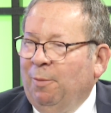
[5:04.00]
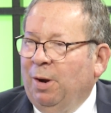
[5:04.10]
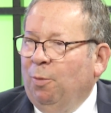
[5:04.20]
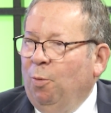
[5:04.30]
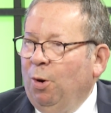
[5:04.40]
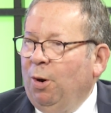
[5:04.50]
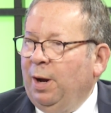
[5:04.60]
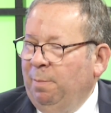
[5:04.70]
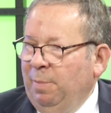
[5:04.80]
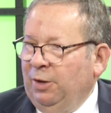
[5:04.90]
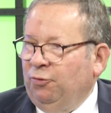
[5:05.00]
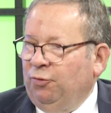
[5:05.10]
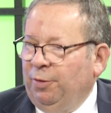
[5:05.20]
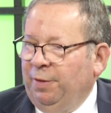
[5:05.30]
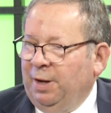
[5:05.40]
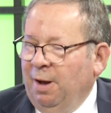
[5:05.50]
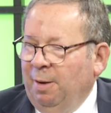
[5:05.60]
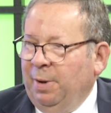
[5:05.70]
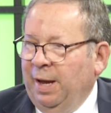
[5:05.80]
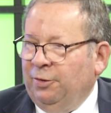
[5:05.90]
I want to work and make sure that
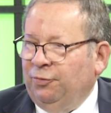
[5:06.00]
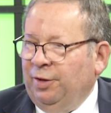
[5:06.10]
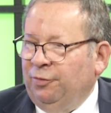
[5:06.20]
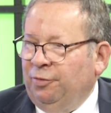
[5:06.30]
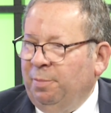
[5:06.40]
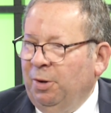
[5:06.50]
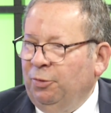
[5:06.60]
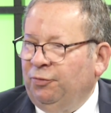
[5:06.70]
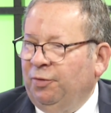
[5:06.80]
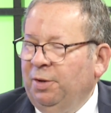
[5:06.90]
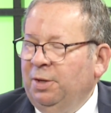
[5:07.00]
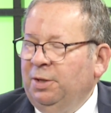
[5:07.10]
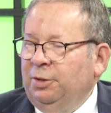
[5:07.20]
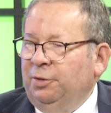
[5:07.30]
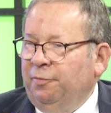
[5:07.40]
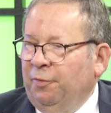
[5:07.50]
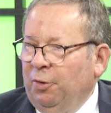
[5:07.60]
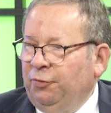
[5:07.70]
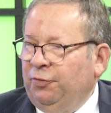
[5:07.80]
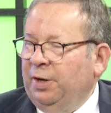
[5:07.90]
Comcast is the most
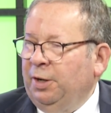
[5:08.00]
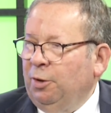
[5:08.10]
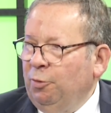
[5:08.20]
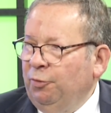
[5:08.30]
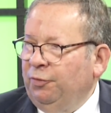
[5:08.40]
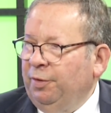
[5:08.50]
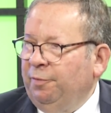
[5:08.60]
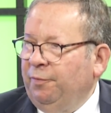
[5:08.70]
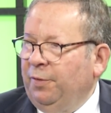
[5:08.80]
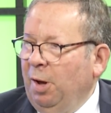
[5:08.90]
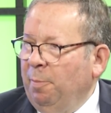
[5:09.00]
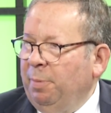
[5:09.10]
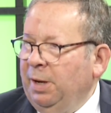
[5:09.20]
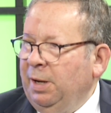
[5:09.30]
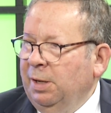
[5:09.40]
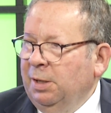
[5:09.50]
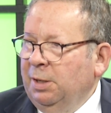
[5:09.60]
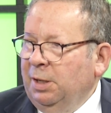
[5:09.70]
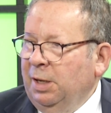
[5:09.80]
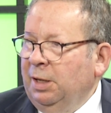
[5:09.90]
diverse and inclusive company
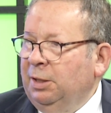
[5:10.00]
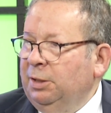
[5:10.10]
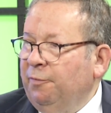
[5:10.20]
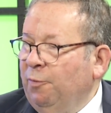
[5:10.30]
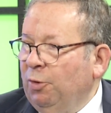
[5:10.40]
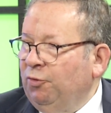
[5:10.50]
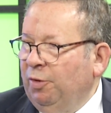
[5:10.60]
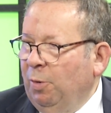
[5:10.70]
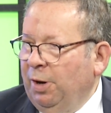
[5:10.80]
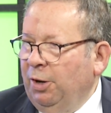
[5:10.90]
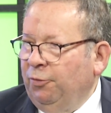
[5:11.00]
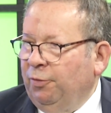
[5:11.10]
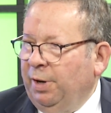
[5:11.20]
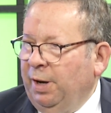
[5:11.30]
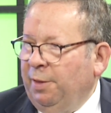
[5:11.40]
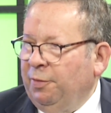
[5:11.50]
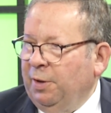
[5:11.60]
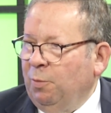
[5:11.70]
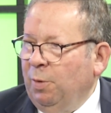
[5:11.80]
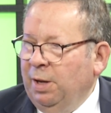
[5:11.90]
in the Fortune 100. And I
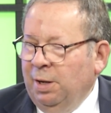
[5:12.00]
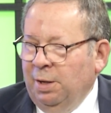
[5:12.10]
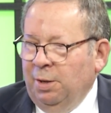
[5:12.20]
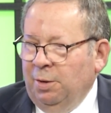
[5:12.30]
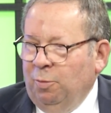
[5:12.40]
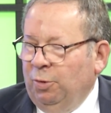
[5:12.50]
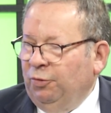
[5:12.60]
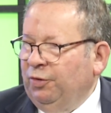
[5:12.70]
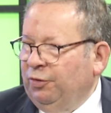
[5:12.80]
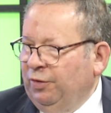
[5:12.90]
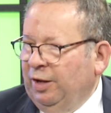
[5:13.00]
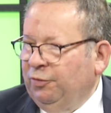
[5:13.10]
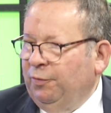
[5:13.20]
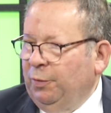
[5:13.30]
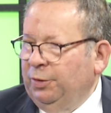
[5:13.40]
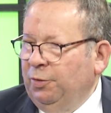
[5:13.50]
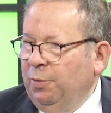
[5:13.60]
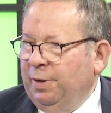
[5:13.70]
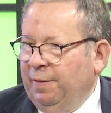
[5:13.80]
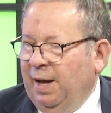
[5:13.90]
think we were successful in
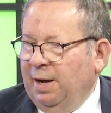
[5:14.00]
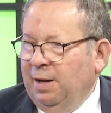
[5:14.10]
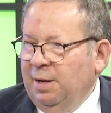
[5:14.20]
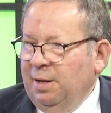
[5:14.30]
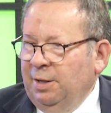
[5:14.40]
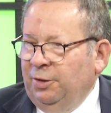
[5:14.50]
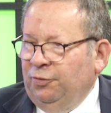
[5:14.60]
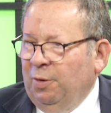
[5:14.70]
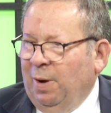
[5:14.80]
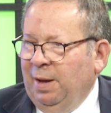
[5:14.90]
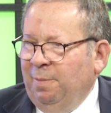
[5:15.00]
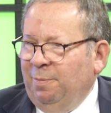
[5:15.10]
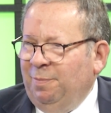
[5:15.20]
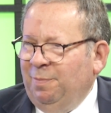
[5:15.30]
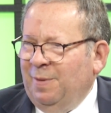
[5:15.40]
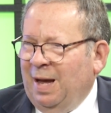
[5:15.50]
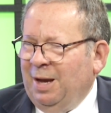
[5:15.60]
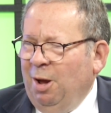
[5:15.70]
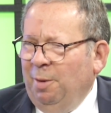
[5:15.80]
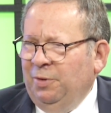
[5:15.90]
doing that. So I
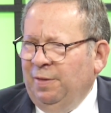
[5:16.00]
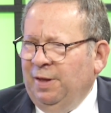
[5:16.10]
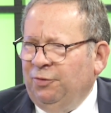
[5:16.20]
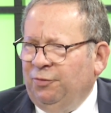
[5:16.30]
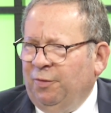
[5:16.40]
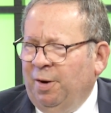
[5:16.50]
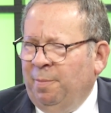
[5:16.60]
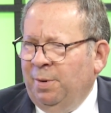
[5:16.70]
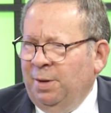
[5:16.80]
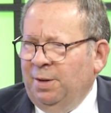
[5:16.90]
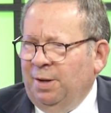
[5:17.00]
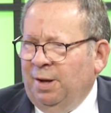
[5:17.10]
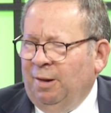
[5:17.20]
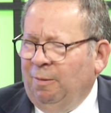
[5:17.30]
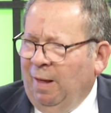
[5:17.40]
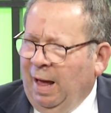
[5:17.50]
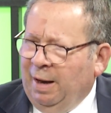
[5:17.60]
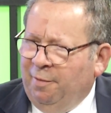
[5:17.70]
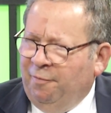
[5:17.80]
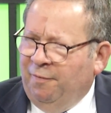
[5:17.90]
come to this from a
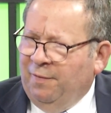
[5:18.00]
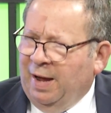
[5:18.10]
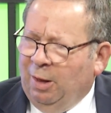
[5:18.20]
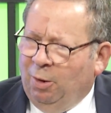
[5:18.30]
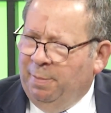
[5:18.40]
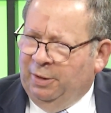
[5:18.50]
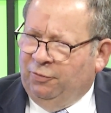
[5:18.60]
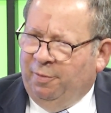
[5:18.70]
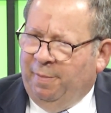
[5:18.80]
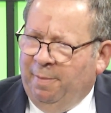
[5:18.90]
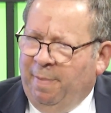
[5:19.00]
lot of elements of my